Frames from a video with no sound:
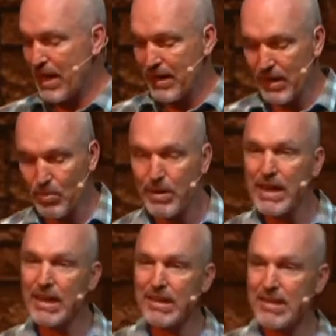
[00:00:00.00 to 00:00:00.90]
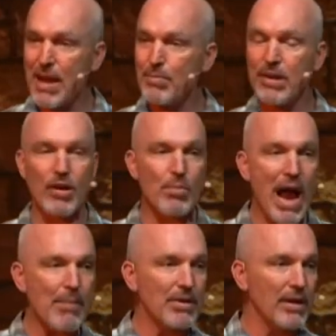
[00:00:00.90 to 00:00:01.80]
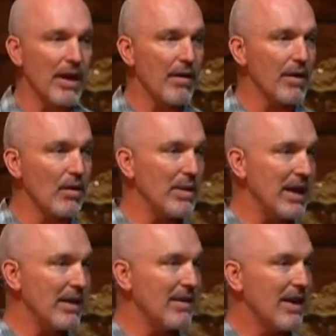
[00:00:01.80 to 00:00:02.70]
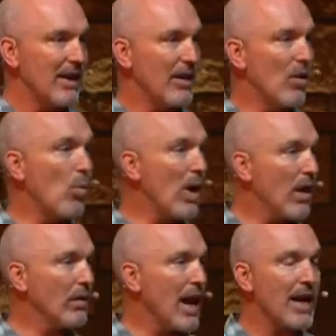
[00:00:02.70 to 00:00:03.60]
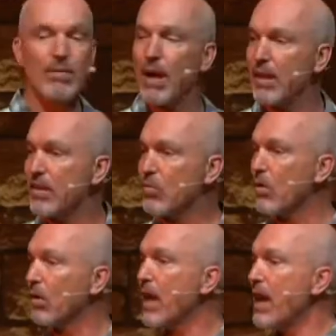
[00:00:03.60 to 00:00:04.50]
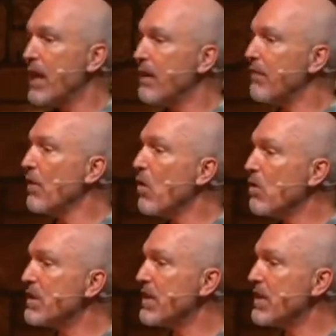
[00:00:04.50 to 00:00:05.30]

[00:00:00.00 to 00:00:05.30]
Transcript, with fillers: you know, being accepted or popularity or being, you know, well liked by this world. If those